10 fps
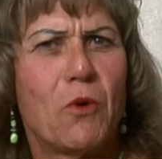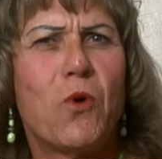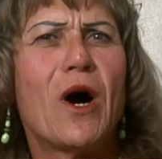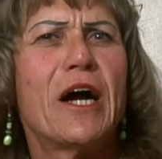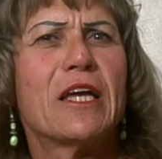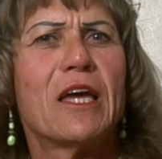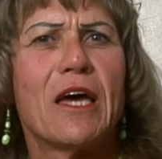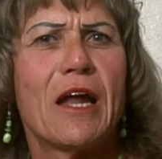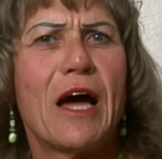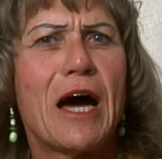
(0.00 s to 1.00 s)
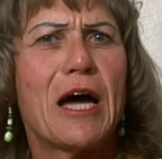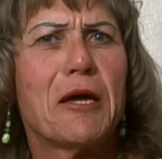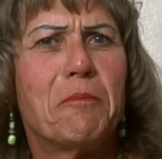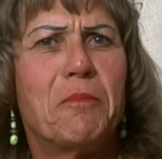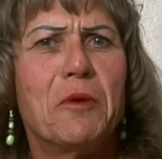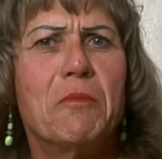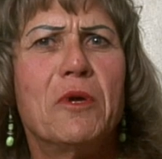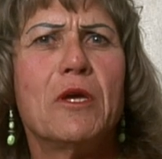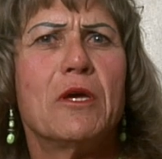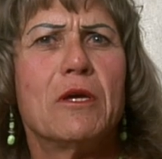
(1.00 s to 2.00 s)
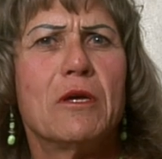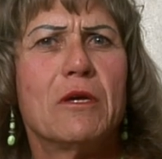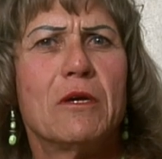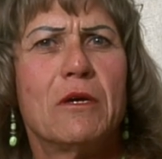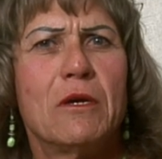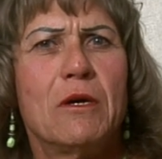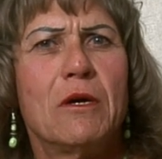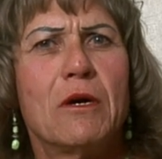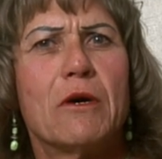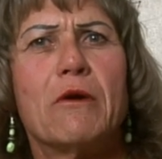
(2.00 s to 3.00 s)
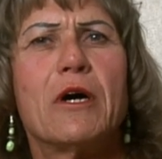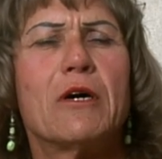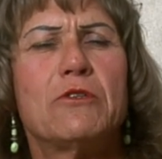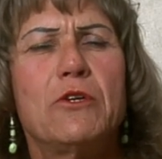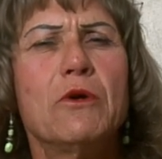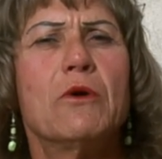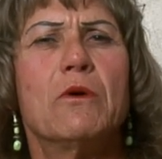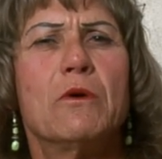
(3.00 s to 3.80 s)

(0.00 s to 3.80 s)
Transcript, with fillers: Why can't I be me around you?